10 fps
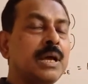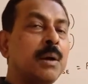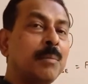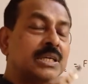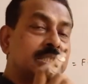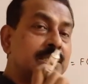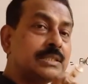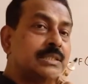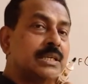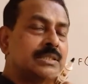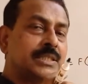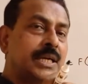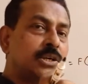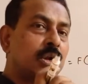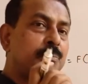But since
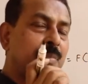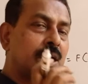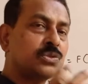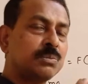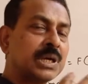center of mass of the